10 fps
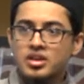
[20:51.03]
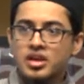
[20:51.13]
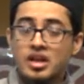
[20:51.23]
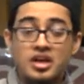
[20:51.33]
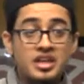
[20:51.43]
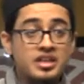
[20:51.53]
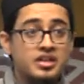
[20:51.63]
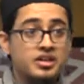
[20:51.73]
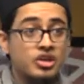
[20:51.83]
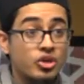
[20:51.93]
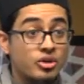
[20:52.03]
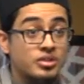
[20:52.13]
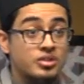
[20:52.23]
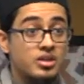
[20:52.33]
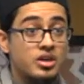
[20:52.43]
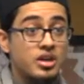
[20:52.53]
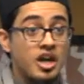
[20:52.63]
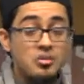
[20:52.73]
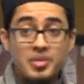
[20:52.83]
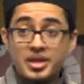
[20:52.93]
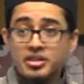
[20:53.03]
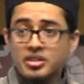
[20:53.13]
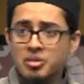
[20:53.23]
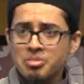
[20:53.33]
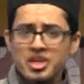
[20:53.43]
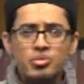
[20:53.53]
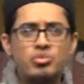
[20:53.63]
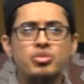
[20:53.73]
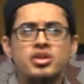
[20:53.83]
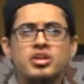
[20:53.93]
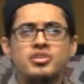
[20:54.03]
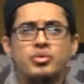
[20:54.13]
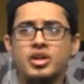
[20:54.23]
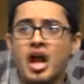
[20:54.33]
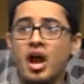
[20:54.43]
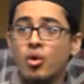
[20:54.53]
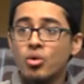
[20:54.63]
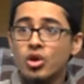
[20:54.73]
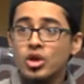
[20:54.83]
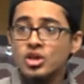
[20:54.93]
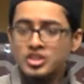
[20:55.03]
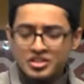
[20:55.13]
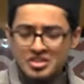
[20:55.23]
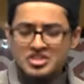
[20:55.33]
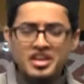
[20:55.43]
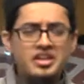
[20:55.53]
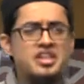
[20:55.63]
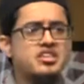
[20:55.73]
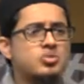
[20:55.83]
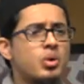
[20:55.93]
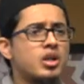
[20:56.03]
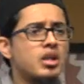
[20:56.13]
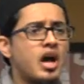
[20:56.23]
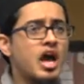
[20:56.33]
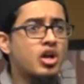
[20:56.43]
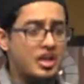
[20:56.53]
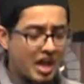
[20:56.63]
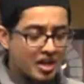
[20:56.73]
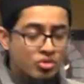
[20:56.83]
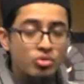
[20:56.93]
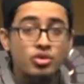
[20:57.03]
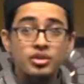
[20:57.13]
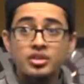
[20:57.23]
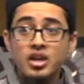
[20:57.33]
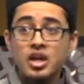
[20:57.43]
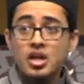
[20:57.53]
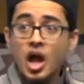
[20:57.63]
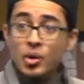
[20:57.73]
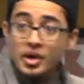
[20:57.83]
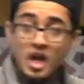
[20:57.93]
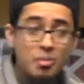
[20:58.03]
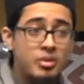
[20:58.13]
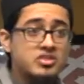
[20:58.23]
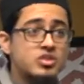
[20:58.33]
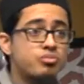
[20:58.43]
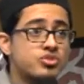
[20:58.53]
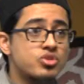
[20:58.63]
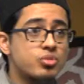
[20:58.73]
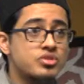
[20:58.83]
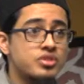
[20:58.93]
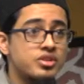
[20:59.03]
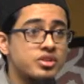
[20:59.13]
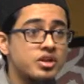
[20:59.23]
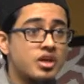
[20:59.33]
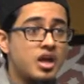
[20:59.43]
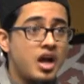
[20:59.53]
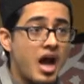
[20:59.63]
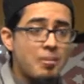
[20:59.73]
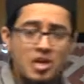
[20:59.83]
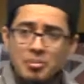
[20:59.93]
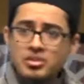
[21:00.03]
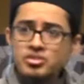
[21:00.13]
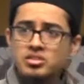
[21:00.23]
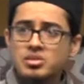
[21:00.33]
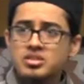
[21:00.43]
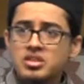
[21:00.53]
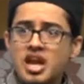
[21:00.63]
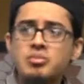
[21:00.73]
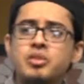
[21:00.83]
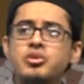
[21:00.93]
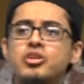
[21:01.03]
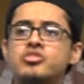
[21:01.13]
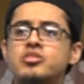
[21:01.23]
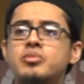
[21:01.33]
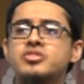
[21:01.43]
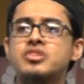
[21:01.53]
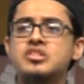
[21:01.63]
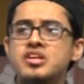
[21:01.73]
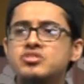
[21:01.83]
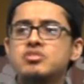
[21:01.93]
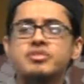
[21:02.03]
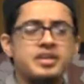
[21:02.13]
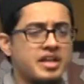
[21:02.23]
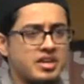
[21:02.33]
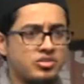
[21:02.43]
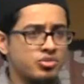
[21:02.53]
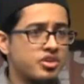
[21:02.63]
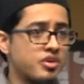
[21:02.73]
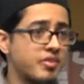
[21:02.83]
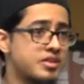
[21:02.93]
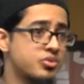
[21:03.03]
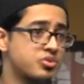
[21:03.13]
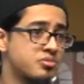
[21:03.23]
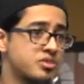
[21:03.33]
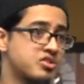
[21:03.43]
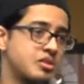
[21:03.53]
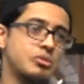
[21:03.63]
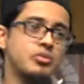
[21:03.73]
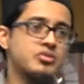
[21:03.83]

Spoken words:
Al-khayr, good. Al-bir, competing with one another. How? In this day and age as well. How can I do good? How can I bring someone towards good? I'm coming to the masjid. I'm commuting to the masjid. Text your friend. Hey, you need a ride towards the masjid. I'm going